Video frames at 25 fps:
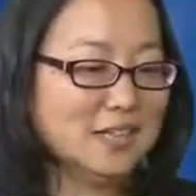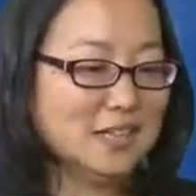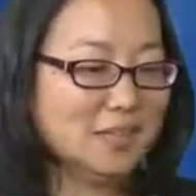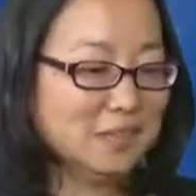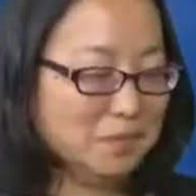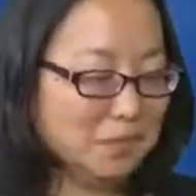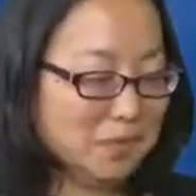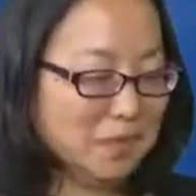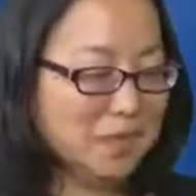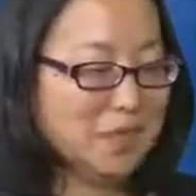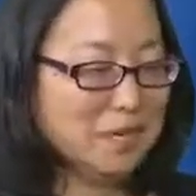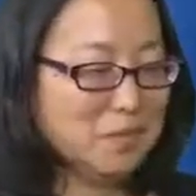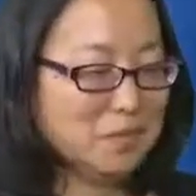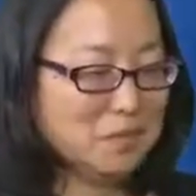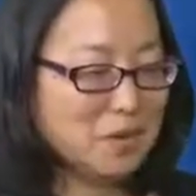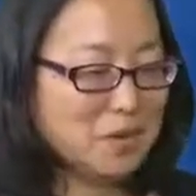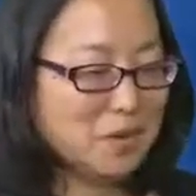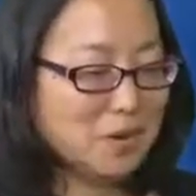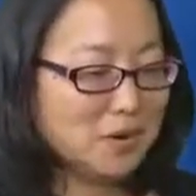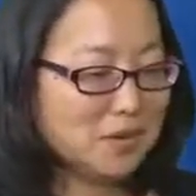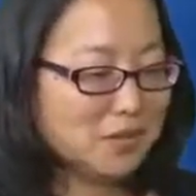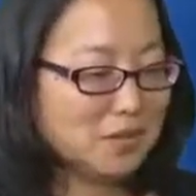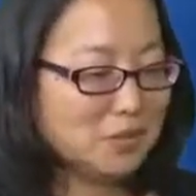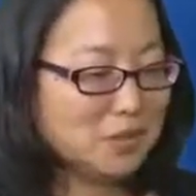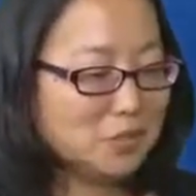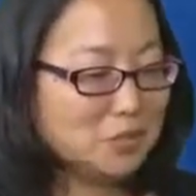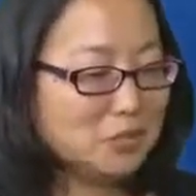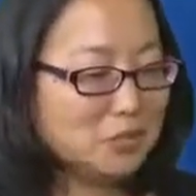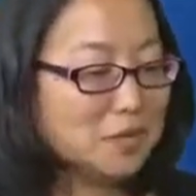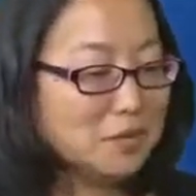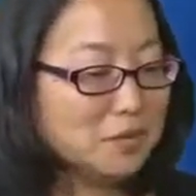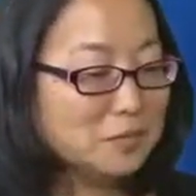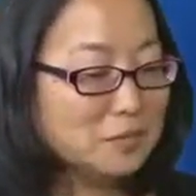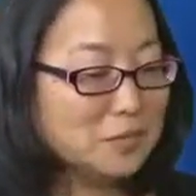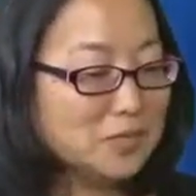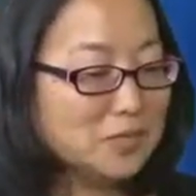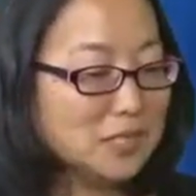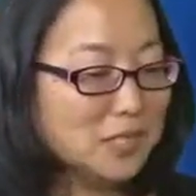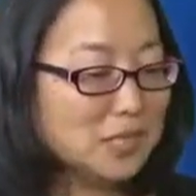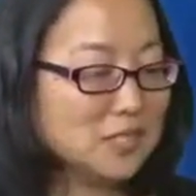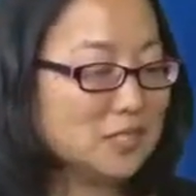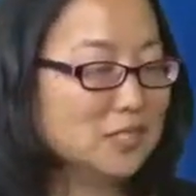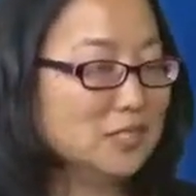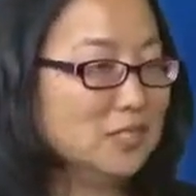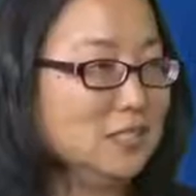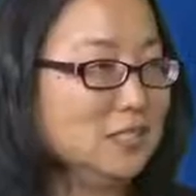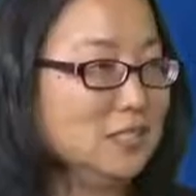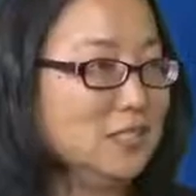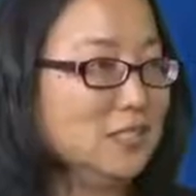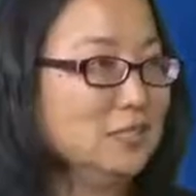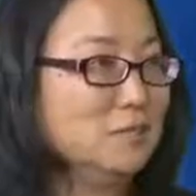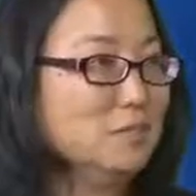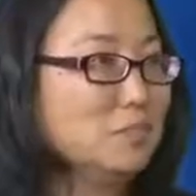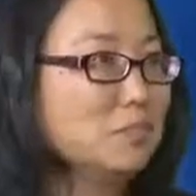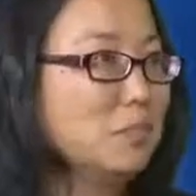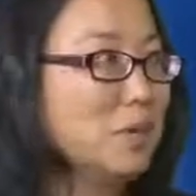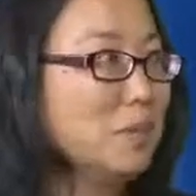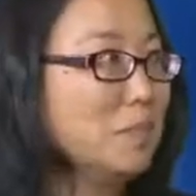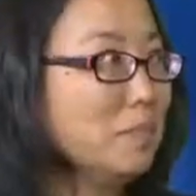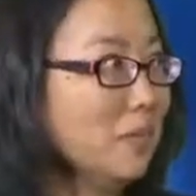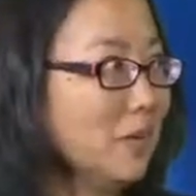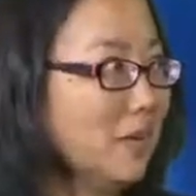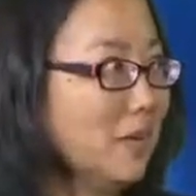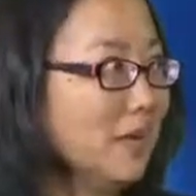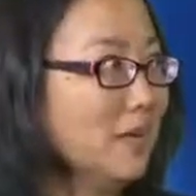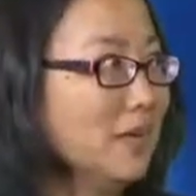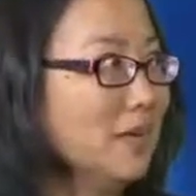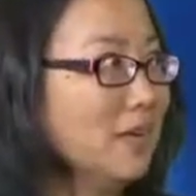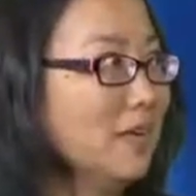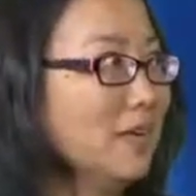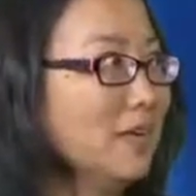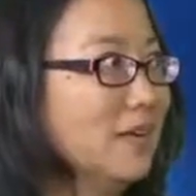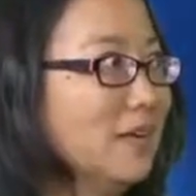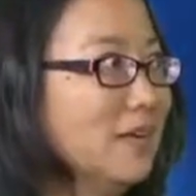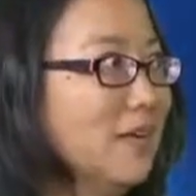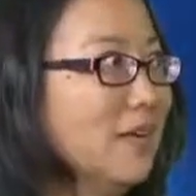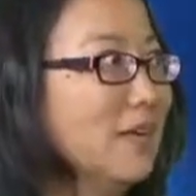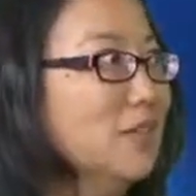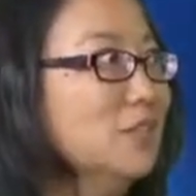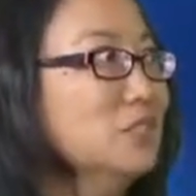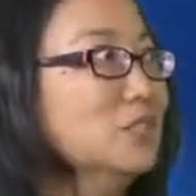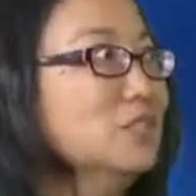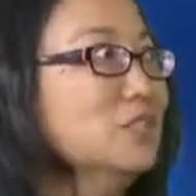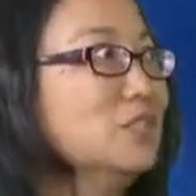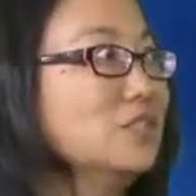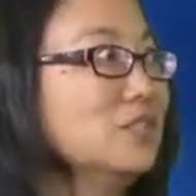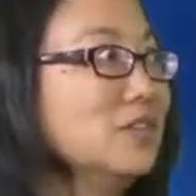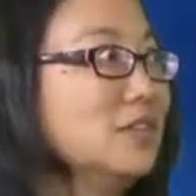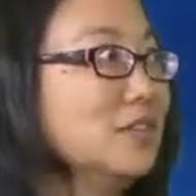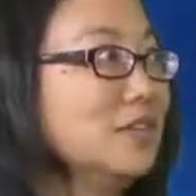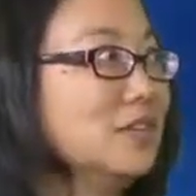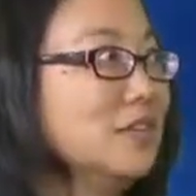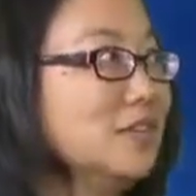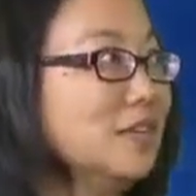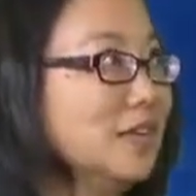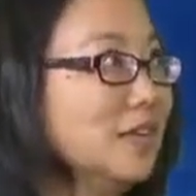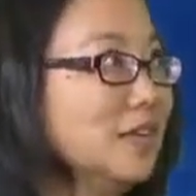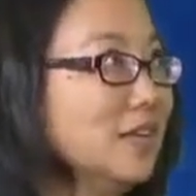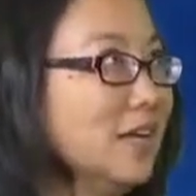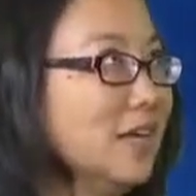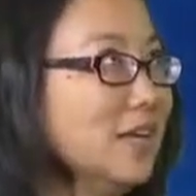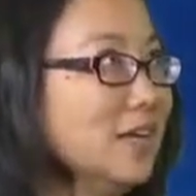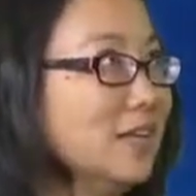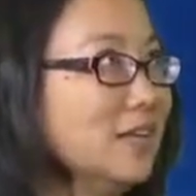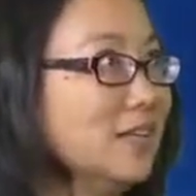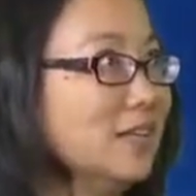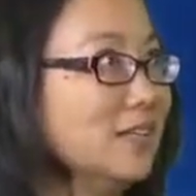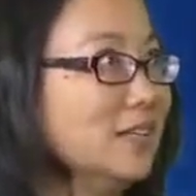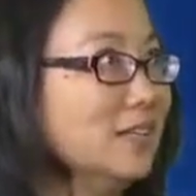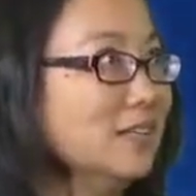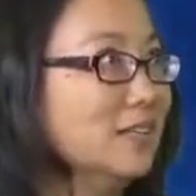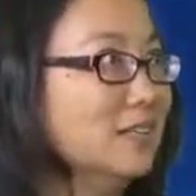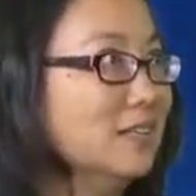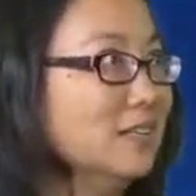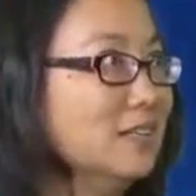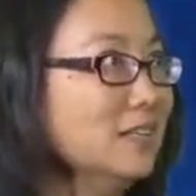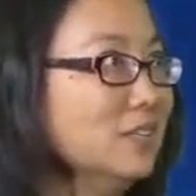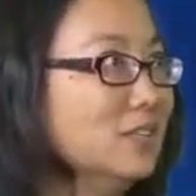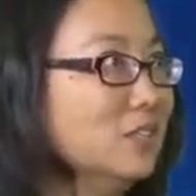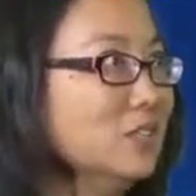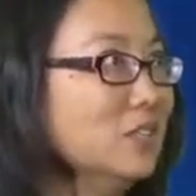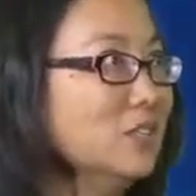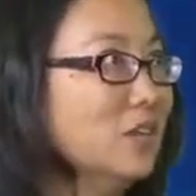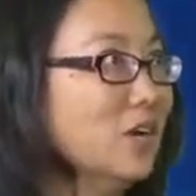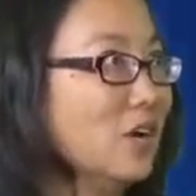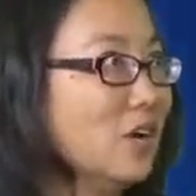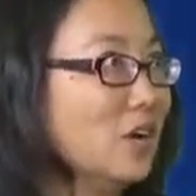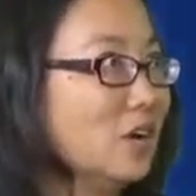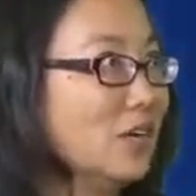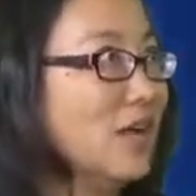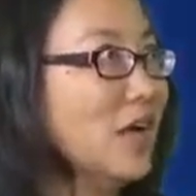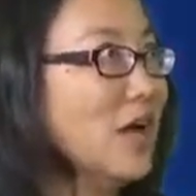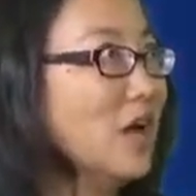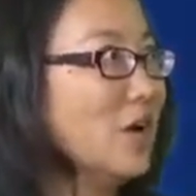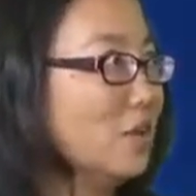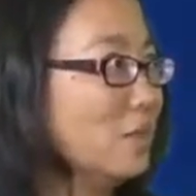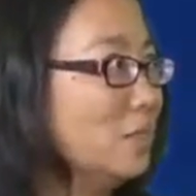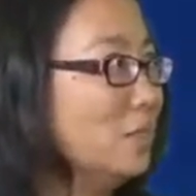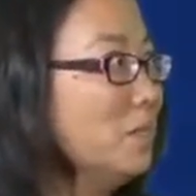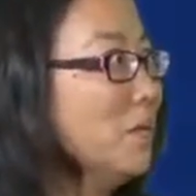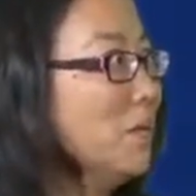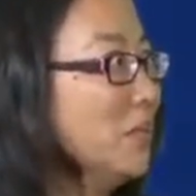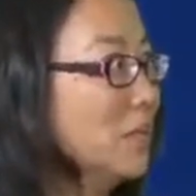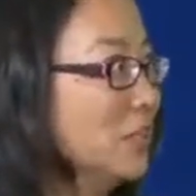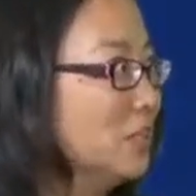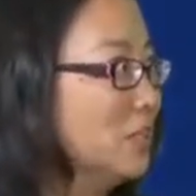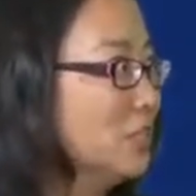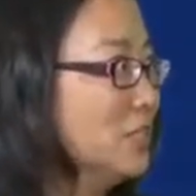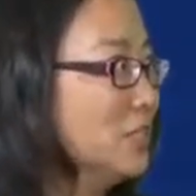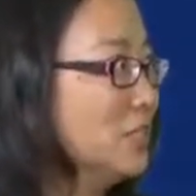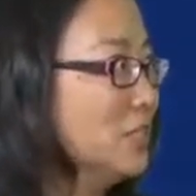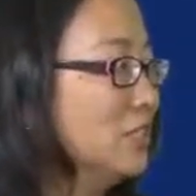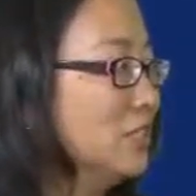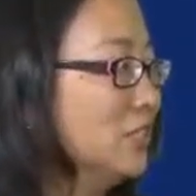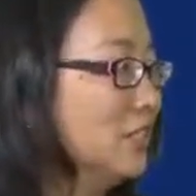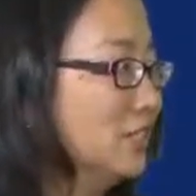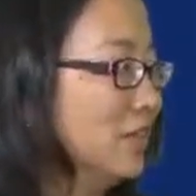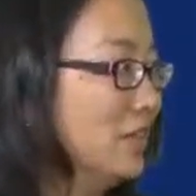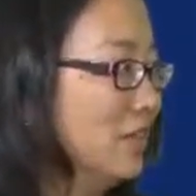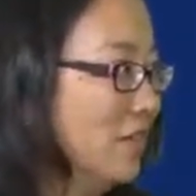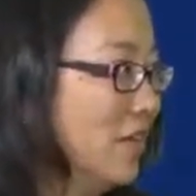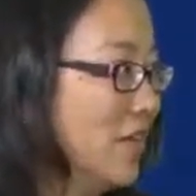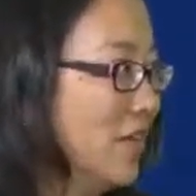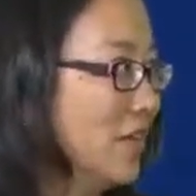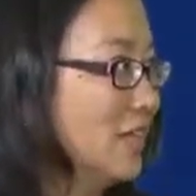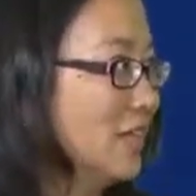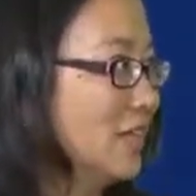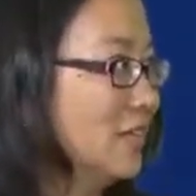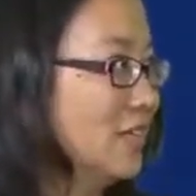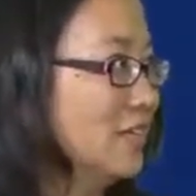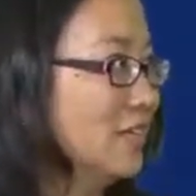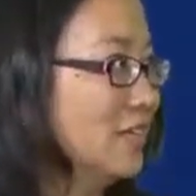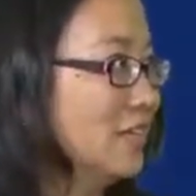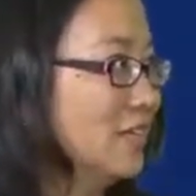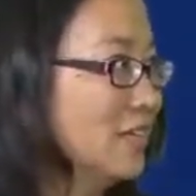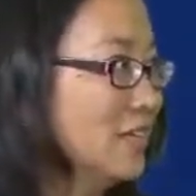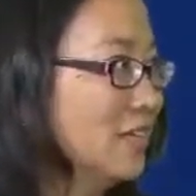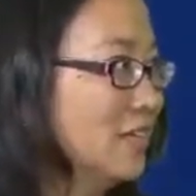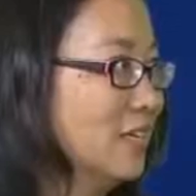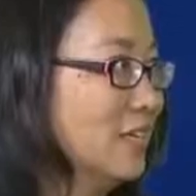the beginning part of the trip is actually prepping and getting taught how to pitch in the Valley.